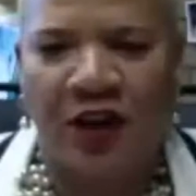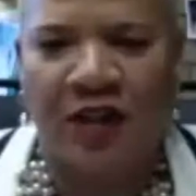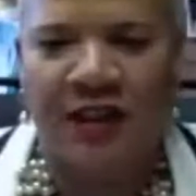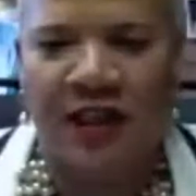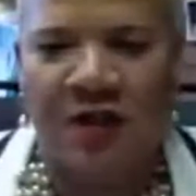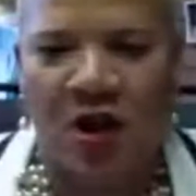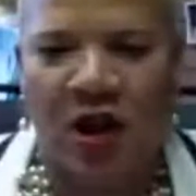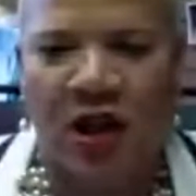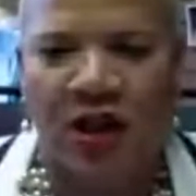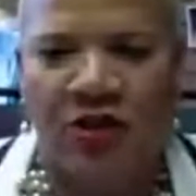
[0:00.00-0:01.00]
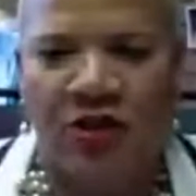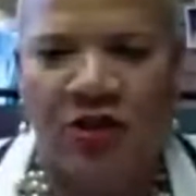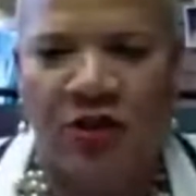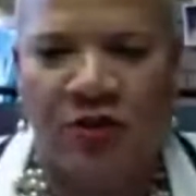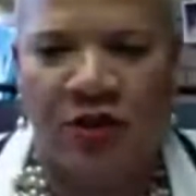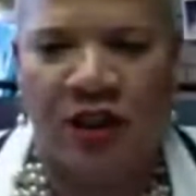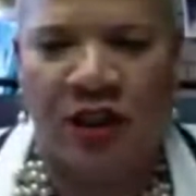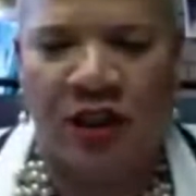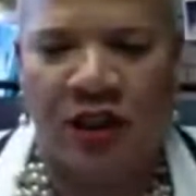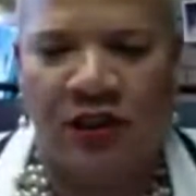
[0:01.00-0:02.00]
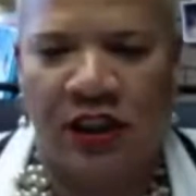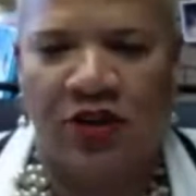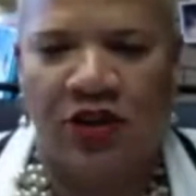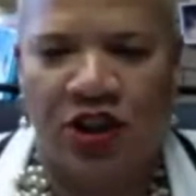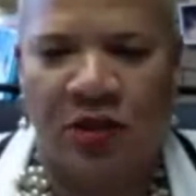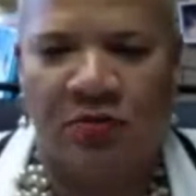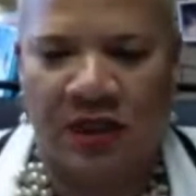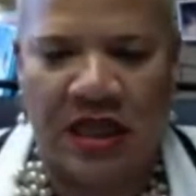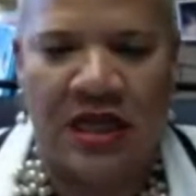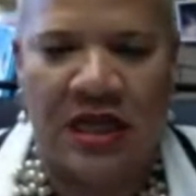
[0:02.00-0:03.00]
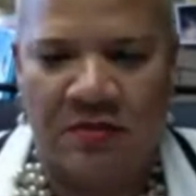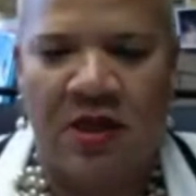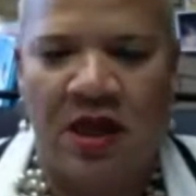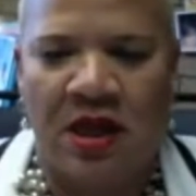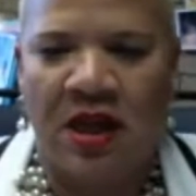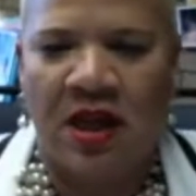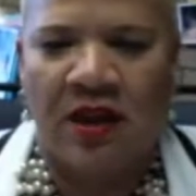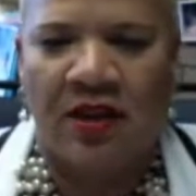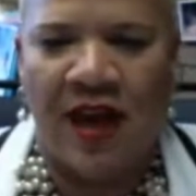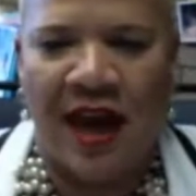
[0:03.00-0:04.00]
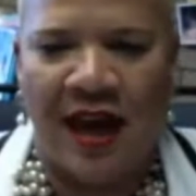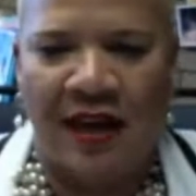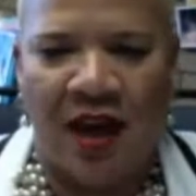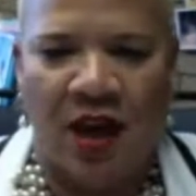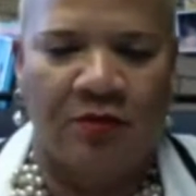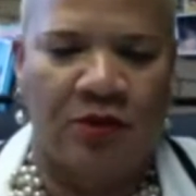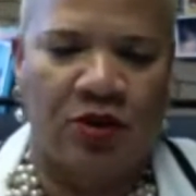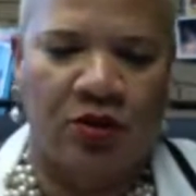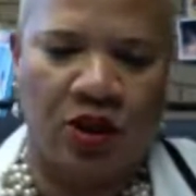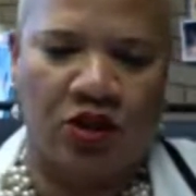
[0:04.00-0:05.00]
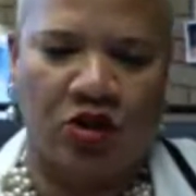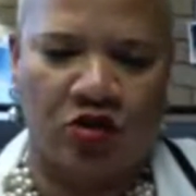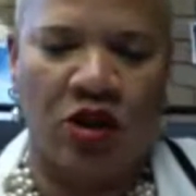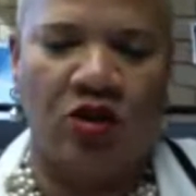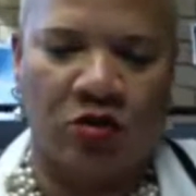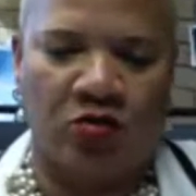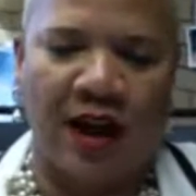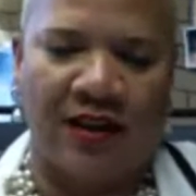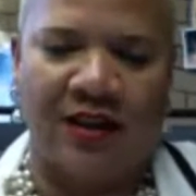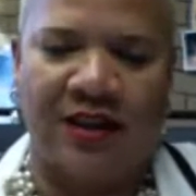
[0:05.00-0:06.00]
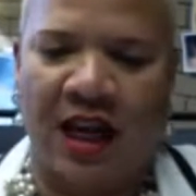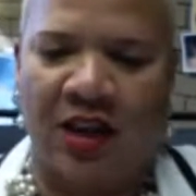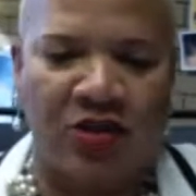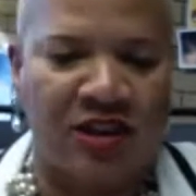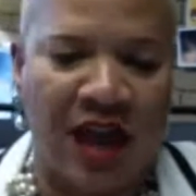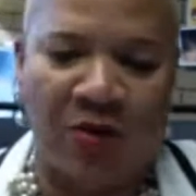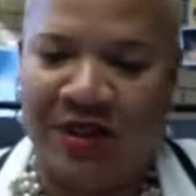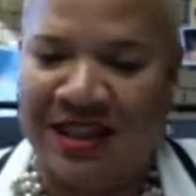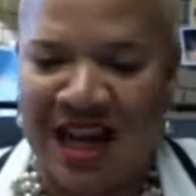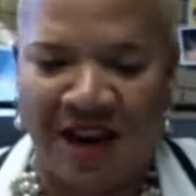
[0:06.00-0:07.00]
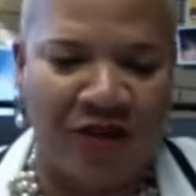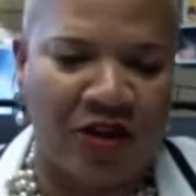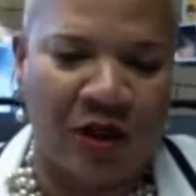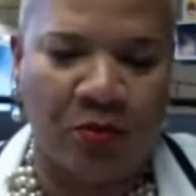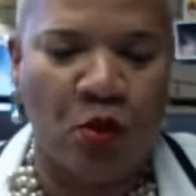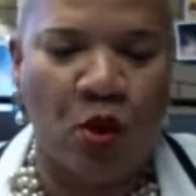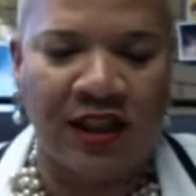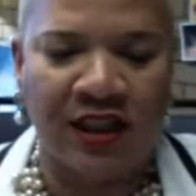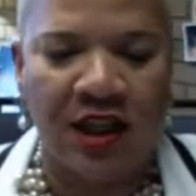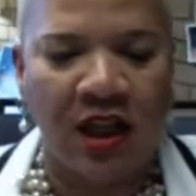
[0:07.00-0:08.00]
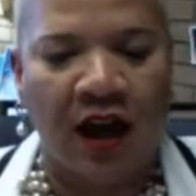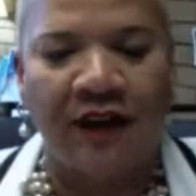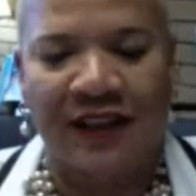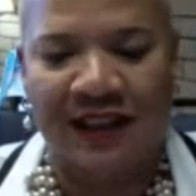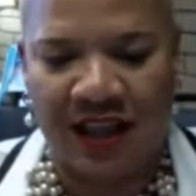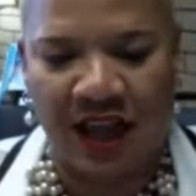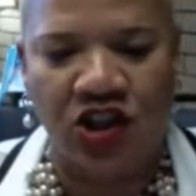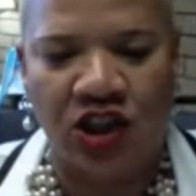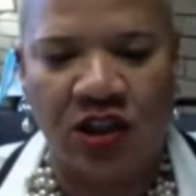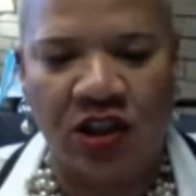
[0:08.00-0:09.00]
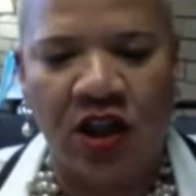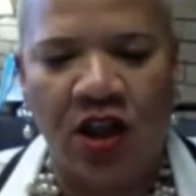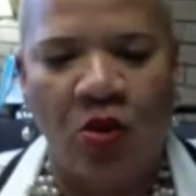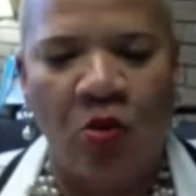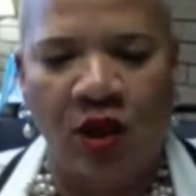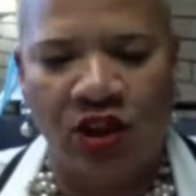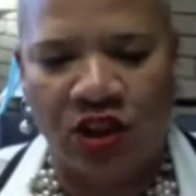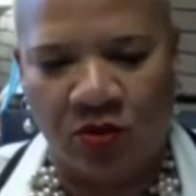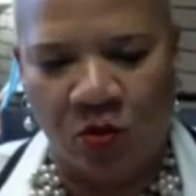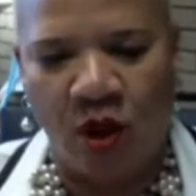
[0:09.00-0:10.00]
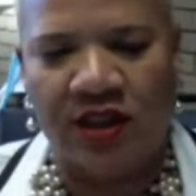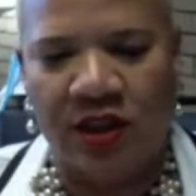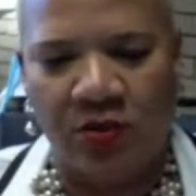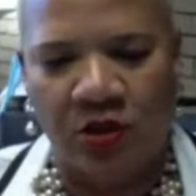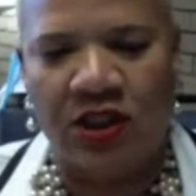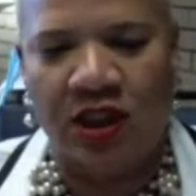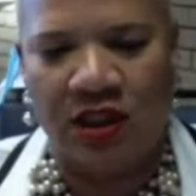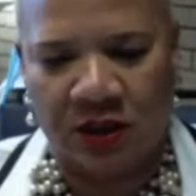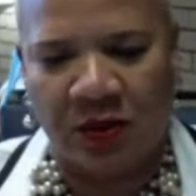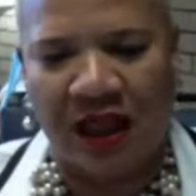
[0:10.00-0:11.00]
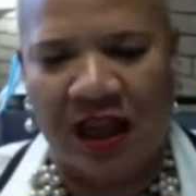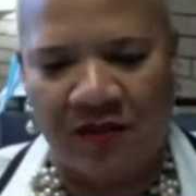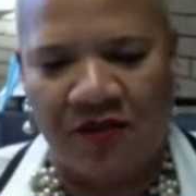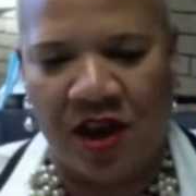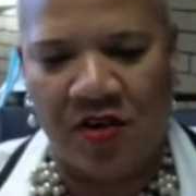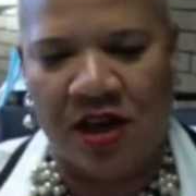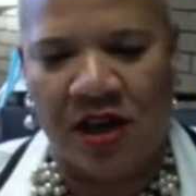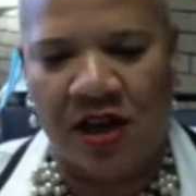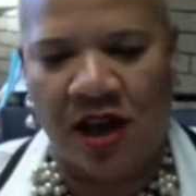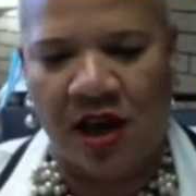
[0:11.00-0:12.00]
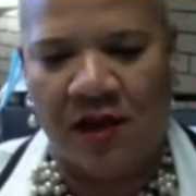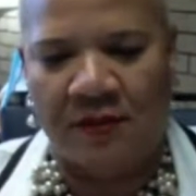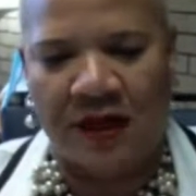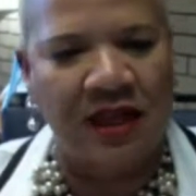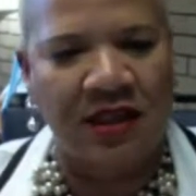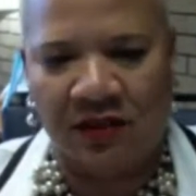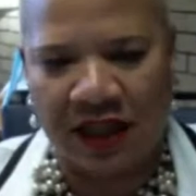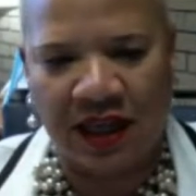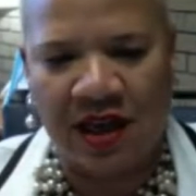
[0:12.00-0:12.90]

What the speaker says: say, Mark, under the leadership team that helped to construct or write the standards, that was never a point of contention. Once it was explained very easily,